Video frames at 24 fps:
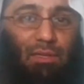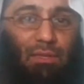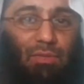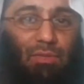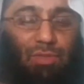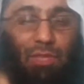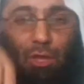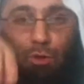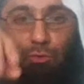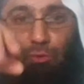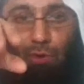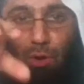
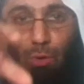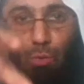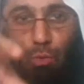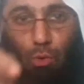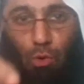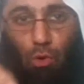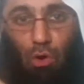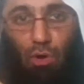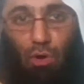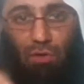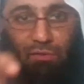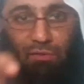the
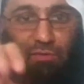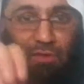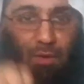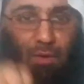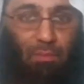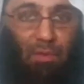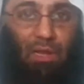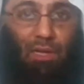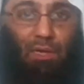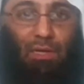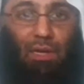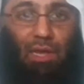reward
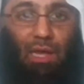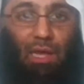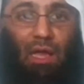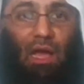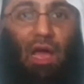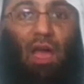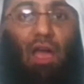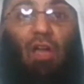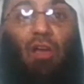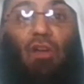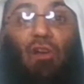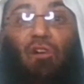from
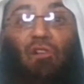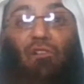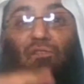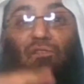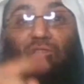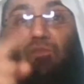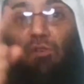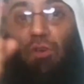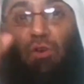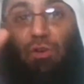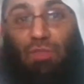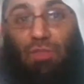Allah
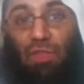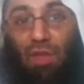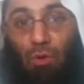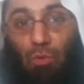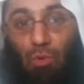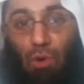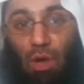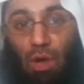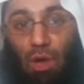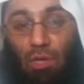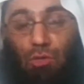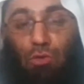for the
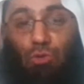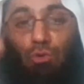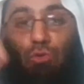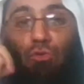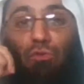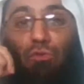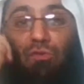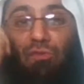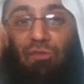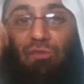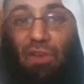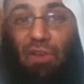one
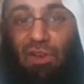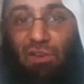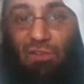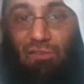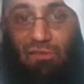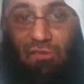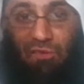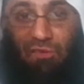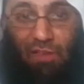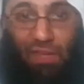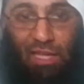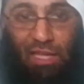who
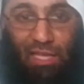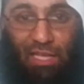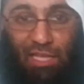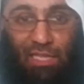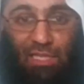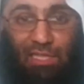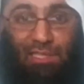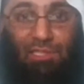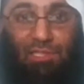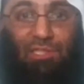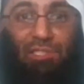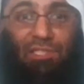
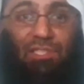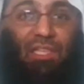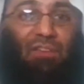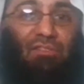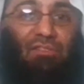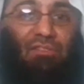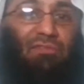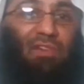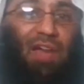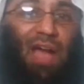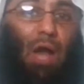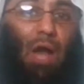fulfills the
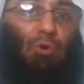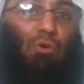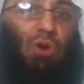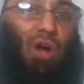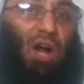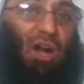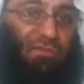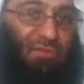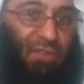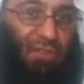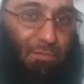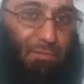vow
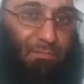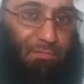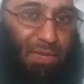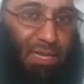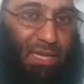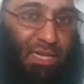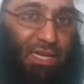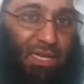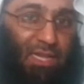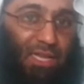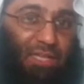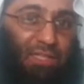of
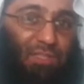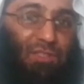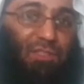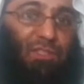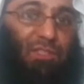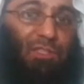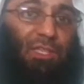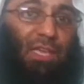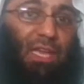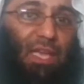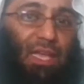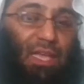
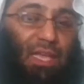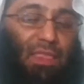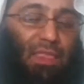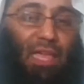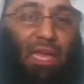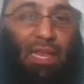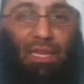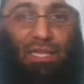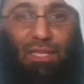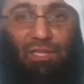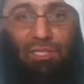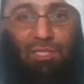obedience
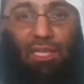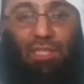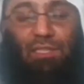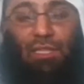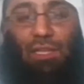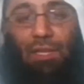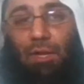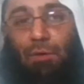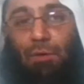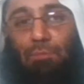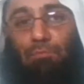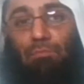that he's
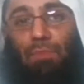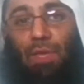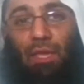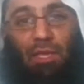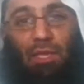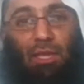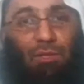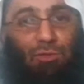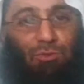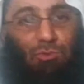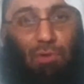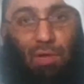ended up
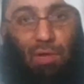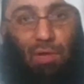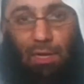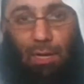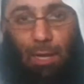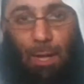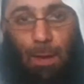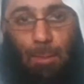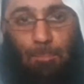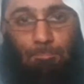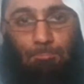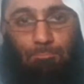making to
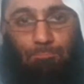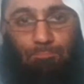Allah.